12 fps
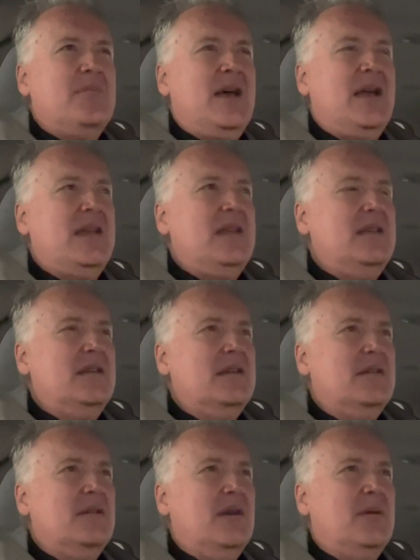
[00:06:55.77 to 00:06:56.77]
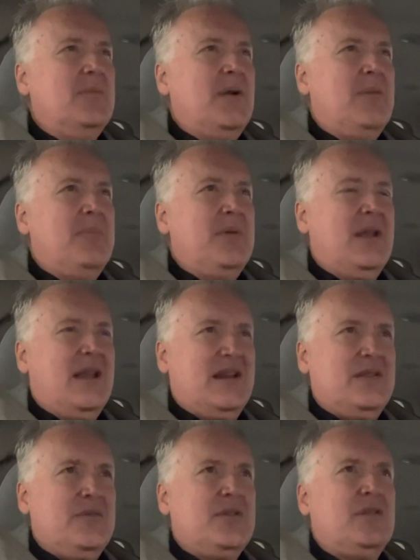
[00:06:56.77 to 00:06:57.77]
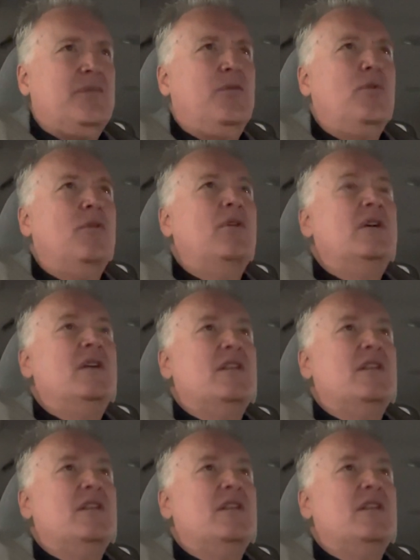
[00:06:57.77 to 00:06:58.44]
an activist for